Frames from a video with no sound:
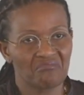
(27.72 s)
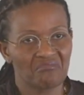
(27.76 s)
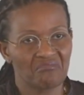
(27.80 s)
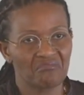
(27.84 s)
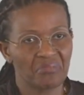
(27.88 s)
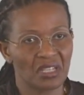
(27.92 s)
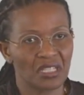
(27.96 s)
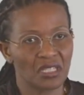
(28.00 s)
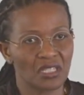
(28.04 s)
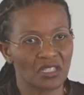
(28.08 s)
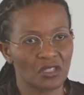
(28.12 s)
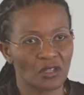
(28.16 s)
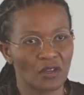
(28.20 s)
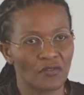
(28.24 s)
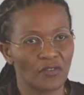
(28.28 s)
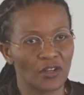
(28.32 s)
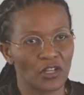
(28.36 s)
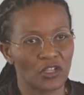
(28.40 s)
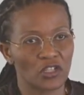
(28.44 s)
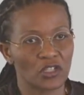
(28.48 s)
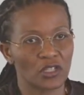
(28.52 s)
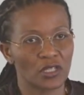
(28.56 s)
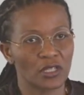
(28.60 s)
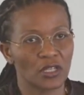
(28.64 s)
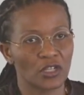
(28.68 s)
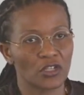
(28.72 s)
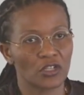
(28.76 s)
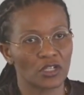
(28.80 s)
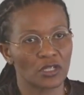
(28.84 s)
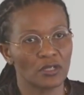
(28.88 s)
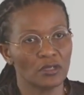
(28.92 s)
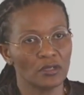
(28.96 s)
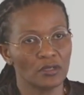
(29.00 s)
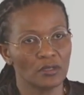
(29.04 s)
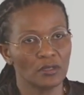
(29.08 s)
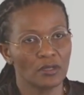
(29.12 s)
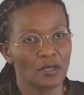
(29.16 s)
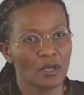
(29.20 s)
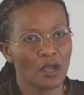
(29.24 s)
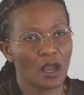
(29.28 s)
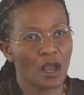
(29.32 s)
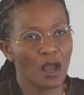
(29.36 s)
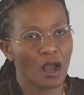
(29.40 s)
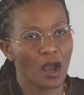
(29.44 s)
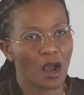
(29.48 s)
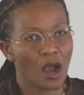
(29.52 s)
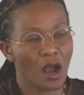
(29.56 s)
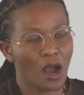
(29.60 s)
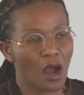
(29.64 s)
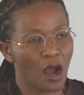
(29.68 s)
pieces of legislation
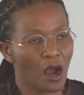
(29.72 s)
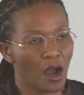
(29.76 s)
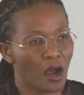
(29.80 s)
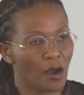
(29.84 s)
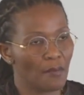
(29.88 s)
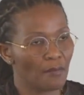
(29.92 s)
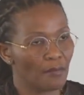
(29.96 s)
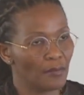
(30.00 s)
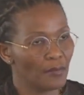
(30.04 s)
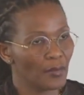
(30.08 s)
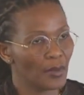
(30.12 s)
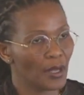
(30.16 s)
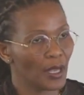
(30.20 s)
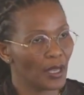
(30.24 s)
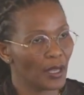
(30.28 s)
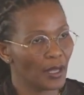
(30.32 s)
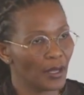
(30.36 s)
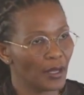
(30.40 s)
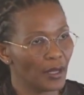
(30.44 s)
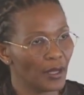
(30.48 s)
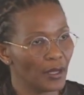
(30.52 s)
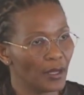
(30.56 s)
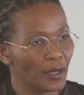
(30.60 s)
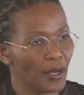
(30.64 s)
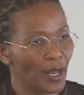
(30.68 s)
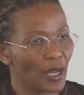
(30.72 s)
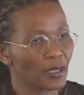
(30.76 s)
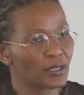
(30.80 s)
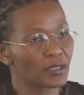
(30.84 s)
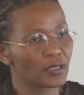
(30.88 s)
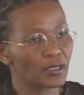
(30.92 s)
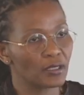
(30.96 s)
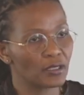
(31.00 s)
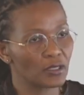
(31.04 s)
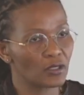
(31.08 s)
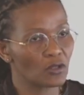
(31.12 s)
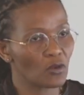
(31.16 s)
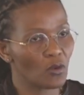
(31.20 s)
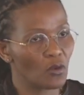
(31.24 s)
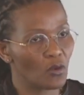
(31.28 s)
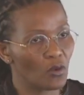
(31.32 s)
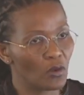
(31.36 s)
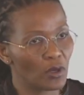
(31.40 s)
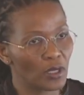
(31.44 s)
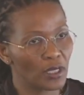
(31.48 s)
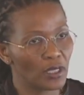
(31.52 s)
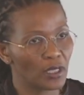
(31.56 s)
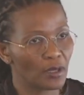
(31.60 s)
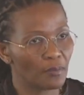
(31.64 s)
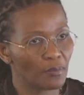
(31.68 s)
um, enacted
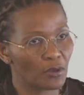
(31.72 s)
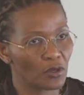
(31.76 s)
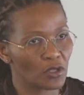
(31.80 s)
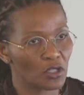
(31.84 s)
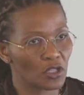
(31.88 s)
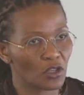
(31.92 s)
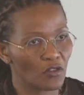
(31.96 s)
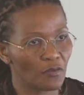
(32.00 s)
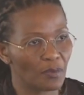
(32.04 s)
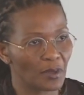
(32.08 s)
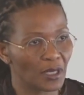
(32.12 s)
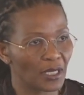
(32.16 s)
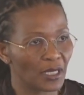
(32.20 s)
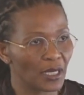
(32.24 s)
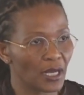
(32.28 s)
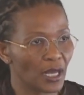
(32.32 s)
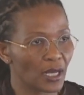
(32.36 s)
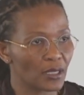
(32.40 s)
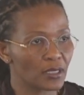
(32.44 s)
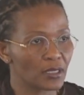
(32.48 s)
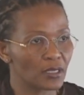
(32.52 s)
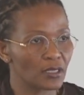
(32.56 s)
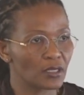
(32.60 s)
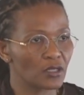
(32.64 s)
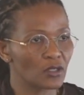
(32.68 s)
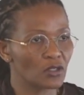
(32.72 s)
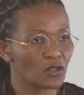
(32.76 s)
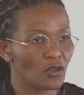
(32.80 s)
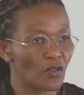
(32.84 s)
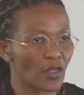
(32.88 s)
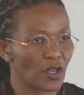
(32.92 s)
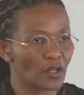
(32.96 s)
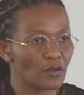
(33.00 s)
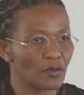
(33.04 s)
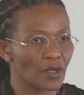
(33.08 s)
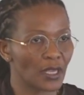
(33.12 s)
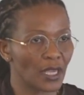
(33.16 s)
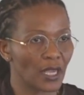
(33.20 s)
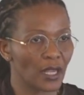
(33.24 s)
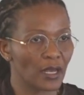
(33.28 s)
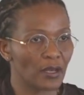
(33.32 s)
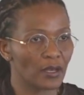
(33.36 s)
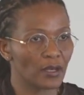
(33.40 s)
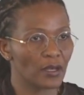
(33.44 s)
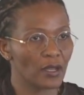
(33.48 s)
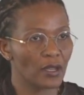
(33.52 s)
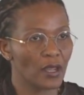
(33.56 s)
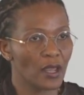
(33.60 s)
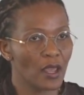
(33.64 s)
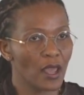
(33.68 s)
or in the process of being enacted so that we
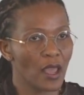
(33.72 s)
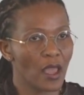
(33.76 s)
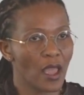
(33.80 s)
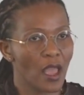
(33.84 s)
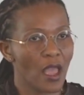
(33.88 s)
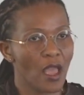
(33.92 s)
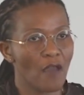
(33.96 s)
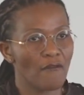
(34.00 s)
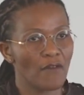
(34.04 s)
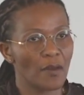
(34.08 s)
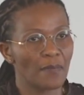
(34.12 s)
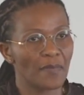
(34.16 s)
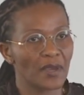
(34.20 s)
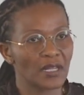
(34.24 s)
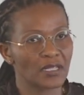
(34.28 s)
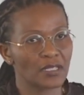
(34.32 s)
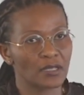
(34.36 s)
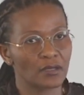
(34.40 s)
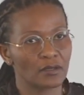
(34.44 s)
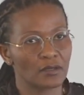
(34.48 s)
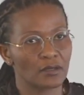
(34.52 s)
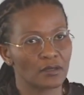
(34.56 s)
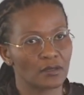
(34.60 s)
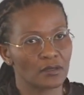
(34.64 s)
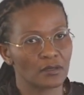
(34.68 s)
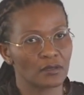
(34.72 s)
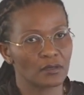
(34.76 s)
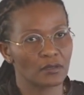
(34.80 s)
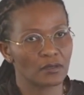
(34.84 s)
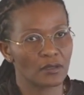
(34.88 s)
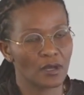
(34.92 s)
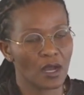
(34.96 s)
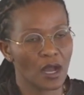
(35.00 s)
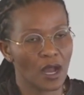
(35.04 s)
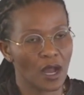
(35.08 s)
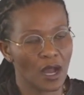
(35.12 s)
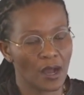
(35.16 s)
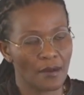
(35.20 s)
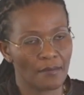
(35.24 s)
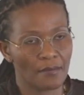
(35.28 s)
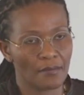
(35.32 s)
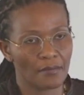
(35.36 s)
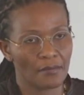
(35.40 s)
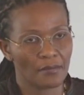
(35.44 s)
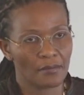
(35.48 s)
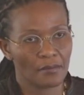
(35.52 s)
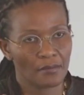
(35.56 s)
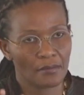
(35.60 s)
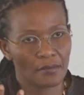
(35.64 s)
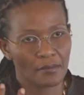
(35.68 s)
can have a better um,
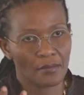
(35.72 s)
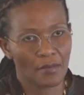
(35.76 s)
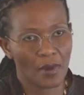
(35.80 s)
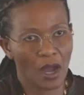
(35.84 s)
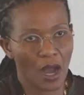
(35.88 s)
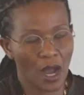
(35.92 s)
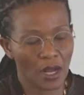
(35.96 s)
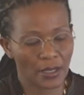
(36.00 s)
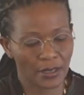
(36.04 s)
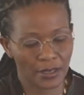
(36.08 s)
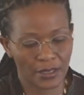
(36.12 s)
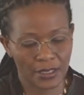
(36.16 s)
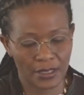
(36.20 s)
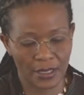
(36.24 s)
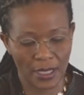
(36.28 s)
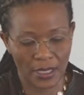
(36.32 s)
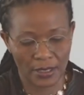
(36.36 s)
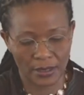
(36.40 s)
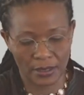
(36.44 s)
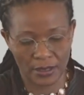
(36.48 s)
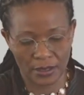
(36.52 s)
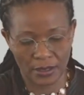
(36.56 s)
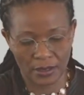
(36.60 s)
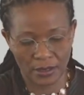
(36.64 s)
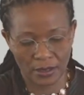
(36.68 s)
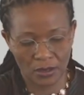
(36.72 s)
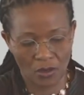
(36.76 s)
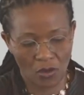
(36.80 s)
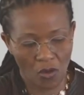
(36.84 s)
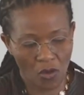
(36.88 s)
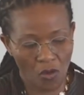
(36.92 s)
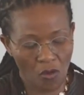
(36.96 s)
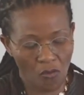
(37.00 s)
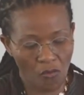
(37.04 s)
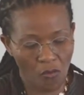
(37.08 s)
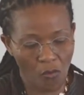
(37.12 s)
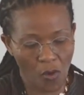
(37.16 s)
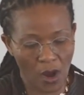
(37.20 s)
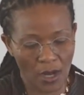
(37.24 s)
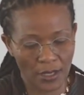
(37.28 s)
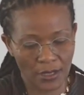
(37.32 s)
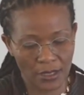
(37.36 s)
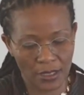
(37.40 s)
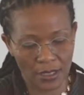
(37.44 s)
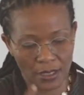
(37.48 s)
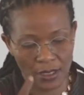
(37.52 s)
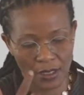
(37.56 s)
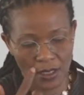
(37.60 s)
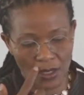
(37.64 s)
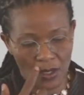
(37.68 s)
understanding of
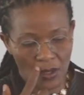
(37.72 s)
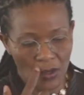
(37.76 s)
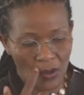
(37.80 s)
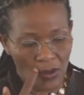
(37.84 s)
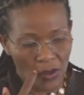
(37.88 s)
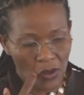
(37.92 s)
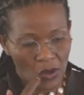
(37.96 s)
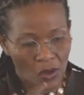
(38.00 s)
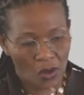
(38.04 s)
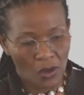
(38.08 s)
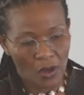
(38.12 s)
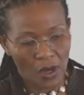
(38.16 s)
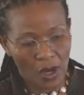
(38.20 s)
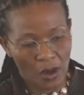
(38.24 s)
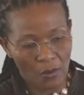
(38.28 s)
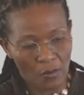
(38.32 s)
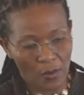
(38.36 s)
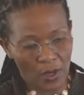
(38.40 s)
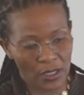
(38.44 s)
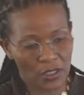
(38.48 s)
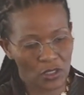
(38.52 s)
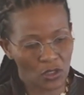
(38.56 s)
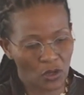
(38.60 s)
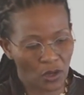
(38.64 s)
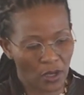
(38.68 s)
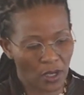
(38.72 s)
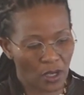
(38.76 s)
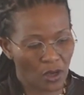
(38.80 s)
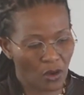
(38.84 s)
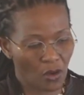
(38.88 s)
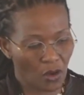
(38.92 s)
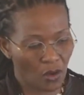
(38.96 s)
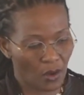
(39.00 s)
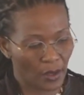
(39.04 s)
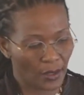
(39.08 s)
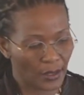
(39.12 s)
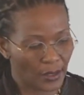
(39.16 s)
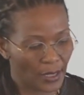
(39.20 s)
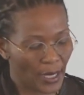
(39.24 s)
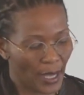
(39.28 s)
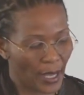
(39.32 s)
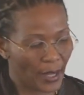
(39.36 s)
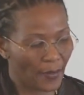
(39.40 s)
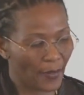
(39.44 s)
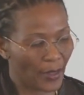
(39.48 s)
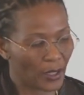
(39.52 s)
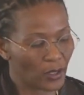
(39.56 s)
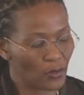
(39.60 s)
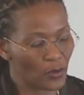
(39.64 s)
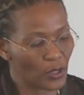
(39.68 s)
what, what is going on
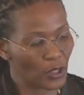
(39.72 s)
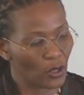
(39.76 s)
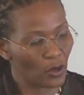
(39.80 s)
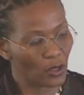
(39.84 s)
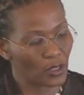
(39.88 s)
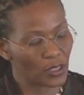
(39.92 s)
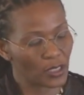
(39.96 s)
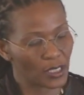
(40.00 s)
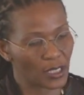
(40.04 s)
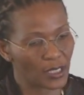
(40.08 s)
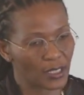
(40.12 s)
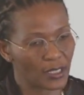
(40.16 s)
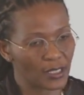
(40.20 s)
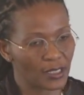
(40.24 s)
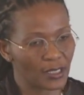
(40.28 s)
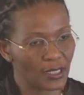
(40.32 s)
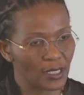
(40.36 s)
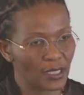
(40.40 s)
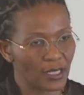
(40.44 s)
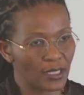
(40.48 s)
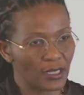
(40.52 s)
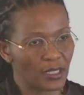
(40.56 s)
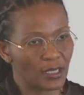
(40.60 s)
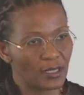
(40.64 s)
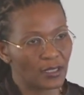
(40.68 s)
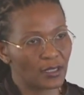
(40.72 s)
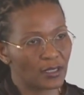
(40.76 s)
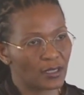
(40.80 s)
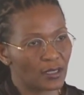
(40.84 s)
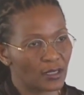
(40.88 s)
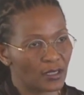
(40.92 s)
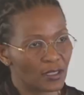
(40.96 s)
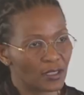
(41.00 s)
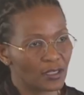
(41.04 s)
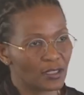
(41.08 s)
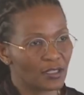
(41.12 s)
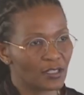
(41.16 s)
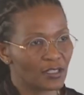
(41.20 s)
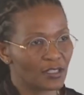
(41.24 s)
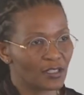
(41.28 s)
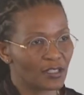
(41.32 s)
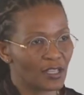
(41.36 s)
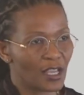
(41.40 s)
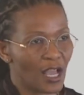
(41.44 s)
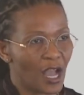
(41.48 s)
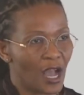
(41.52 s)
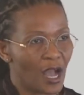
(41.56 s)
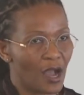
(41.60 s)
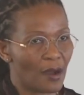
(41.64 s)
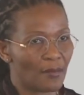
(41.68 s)
and that we don't see these
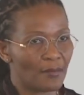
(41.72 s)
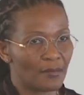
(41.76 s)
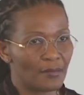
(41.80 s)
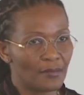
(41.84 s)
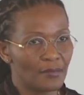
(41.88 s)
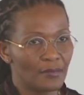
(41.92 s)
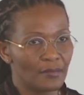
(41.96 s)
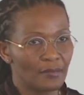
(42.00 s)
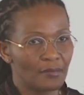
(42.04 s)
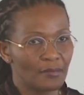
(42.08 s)
um,